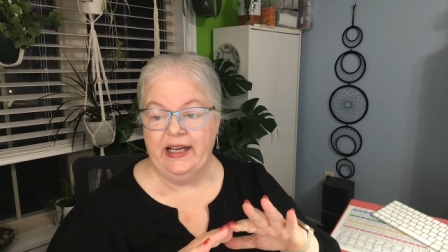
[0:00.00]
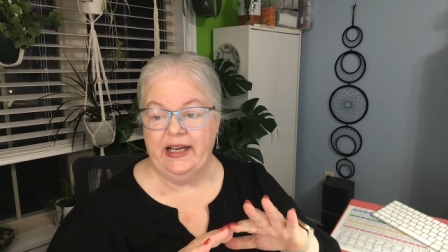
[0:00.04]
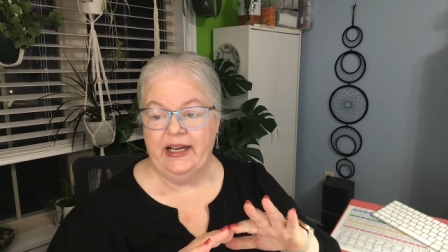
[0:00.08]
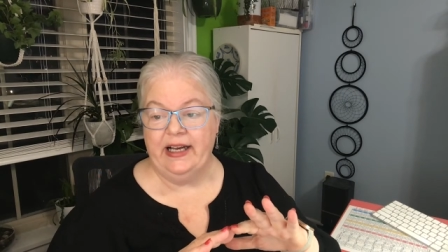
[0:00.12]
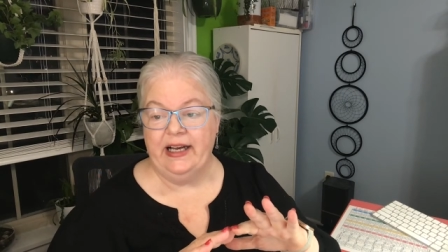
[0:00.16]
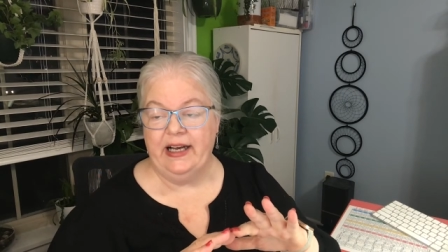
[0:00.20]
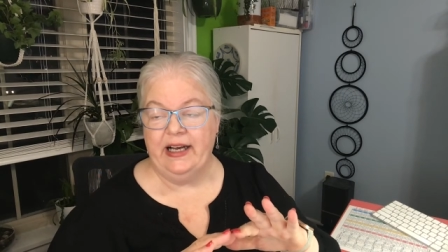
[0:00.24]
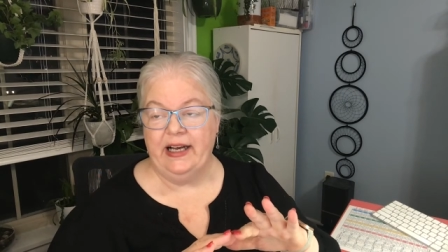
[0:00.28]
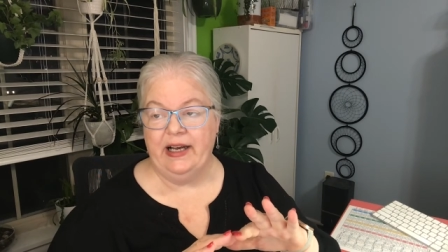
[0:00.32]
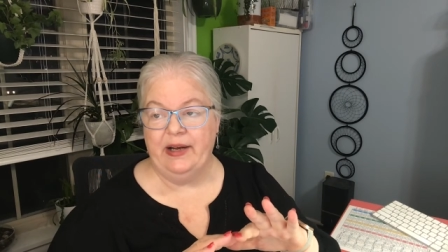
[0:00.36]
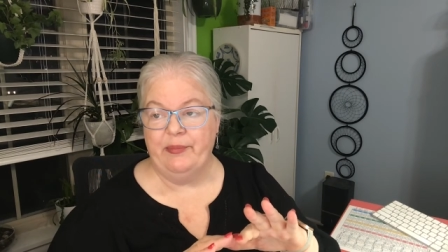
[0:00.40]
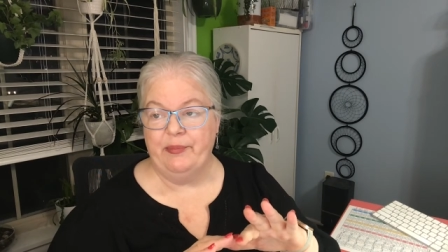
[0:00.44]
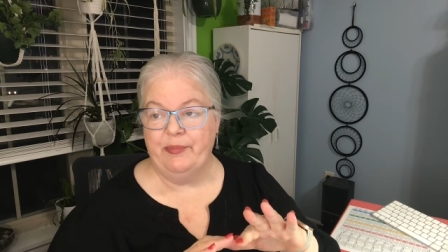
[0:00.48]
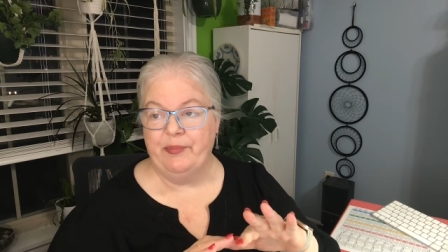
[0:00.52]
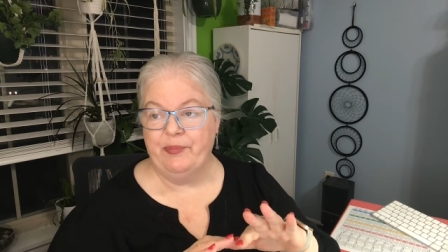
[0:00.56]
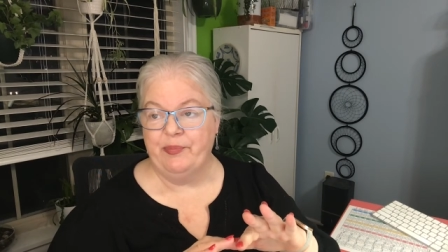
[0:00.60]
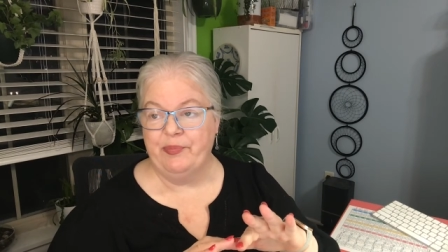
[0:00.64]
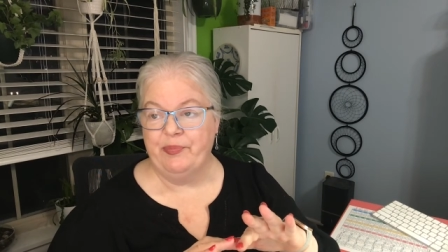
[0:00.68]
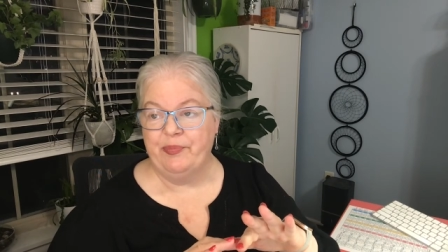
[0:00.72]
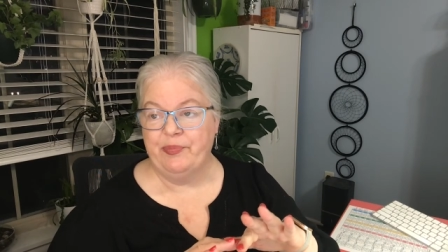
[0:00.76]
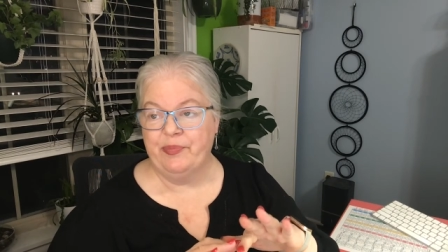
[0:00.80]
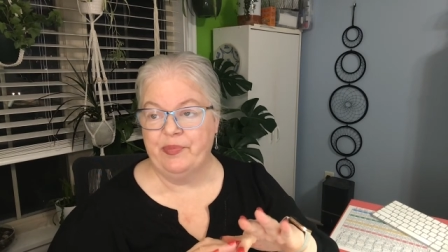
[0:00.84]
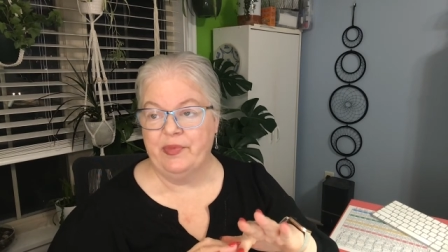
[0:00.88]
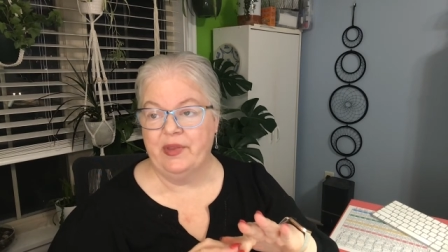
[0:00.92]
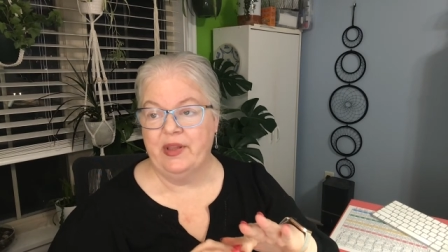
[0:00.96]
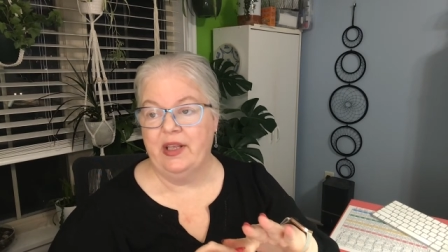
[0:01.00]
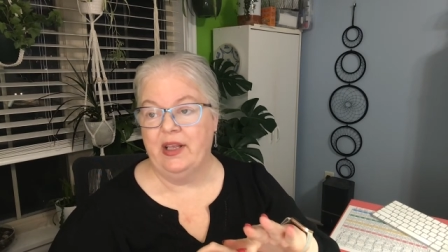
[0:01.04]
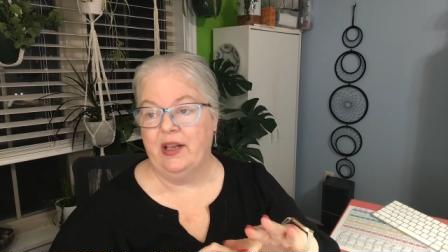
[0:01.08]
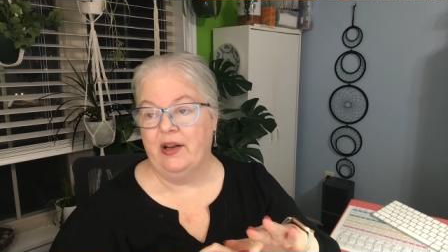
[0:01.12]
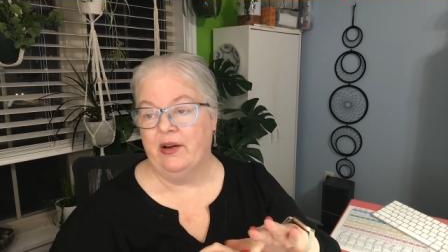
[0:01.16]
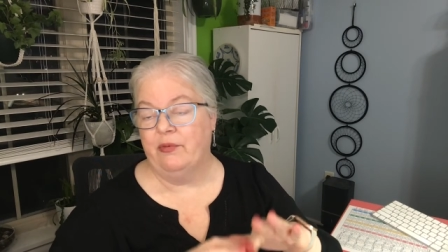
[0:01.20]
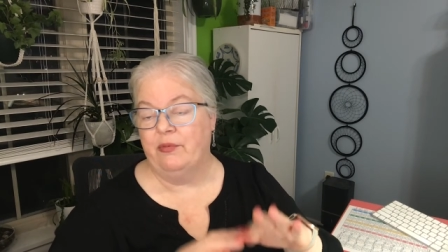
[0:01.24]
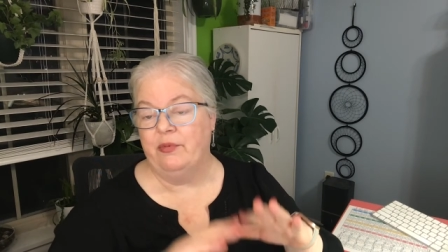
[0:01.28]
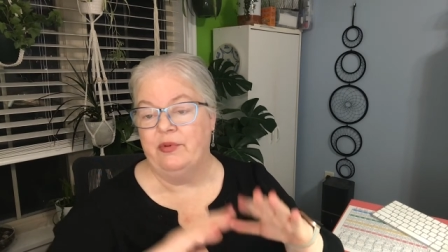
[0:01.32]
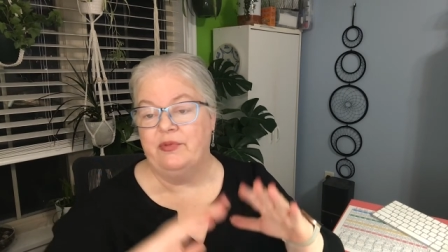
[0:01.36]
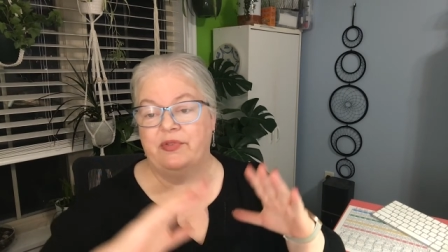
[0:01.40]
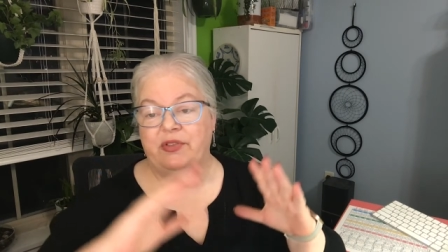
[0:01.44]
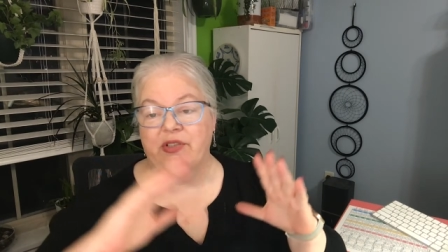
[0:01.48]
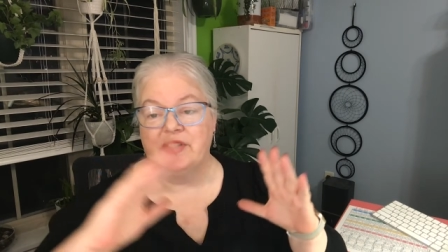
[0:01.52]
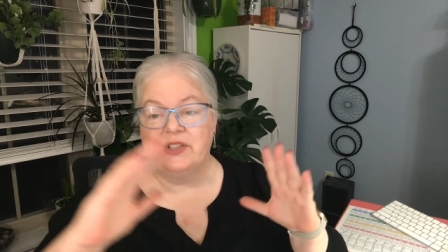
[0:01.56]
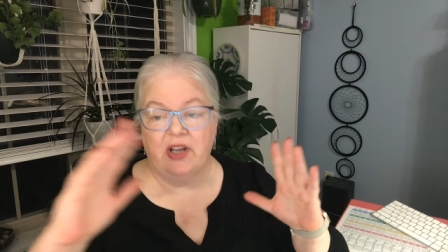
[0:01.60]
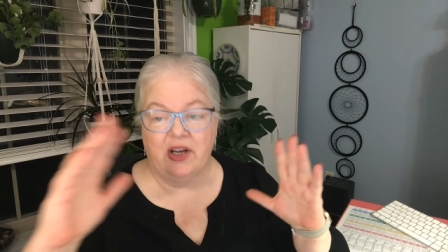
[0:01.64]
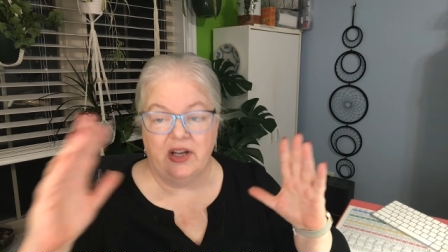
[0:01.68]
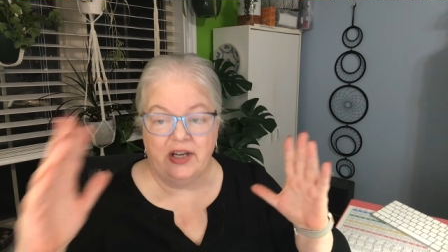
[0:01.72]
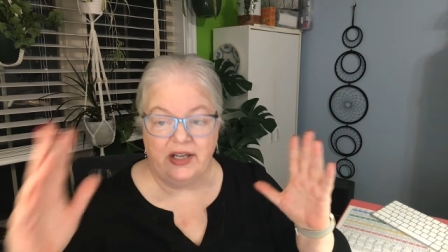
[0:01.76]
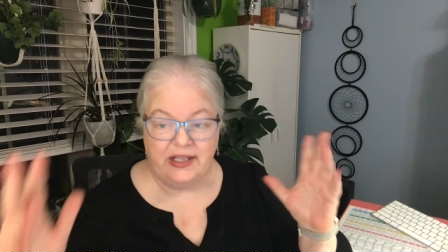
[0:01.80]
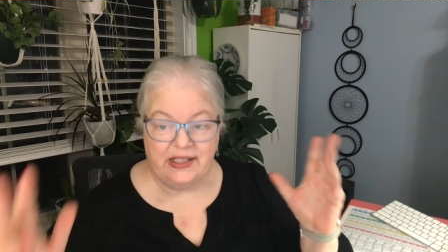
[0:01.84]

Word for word: um, you know, we've gone